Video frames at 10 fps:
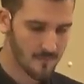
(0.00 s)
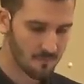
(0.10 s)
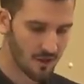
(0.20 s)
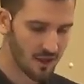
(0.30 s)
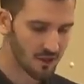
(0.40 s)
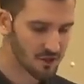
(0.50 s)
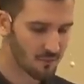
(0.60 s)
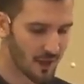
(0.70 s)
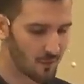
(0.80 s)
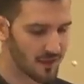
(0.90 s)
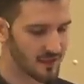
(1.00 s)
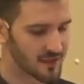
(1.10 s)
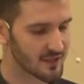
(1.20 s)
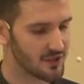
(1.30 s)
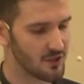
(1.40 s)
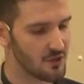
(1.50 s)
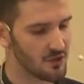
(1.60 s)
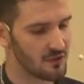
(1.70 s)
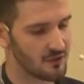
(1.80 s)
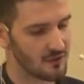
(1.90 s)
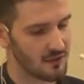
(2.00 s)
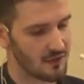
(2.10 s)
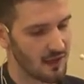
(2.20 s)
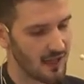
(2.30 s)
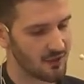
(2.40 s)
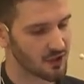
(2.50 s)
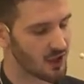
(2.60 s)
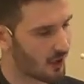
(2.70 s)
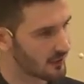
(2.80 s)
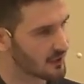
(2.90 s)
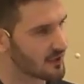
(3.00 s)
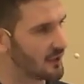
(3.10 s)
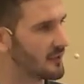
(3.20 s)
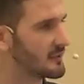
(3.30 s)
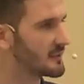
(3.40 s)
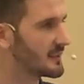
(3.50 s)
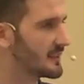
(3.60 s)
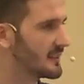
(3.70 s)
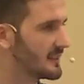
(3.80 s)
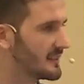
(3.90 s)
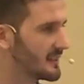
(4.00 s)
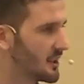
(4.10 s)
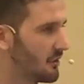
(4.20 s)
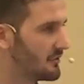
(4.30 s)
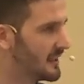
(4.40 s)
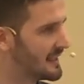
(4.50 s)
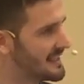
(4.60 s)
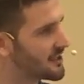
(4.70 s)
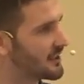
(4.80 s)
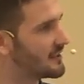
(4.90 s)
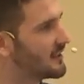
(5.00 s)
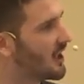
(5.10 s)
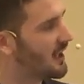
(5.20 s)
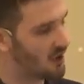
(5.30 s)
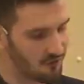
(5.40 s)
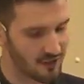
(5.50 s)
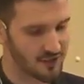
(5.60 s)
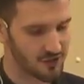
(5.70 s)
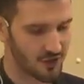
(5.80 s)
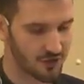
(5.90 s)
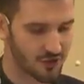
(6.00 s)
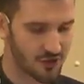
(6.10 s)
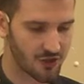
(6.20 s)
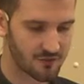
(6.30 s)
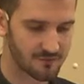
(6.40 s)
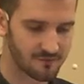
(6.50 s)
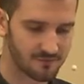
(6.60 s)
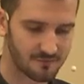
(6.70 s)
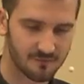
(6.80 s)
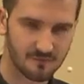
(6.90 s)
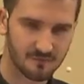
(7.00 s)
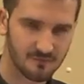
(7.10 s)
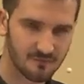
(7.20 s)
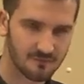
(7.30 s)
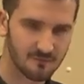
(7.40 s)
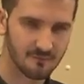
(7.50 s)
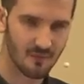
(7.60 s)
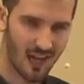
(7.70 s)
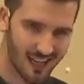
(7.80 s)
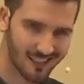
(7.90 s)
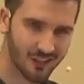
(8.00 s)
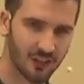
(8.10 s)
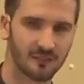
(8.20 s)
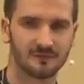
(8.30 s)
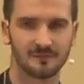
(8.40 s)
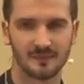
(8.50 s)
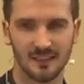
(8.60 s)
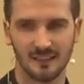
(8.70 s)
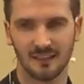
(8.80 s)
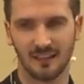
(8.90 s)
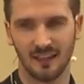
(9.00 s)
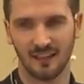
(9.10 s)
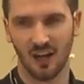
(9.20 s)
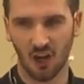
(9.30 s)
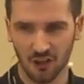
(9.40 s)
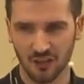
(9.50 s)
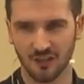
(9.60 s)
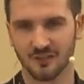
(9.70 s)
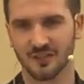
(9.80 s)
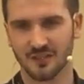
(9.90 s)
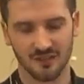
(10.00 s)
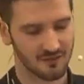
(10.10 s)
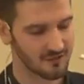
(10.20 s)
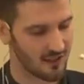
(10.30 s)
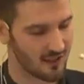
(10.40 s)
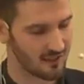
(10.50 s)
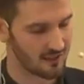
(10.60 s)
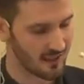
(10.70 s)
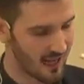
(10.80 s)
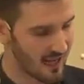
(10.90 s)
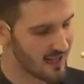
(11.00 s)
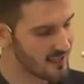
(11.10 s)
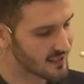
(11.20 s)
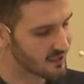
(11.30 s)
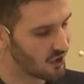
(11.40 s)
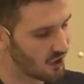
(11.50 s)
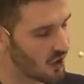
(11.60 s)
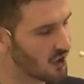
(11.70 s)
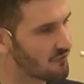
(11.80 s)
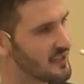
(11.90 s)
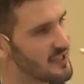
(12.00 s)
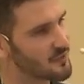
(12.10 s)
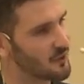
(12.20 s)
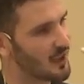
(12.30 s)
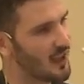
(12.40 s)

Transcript: But they also bear witness to the character of the leader of that church. Anger, arrogance, lies, all of these were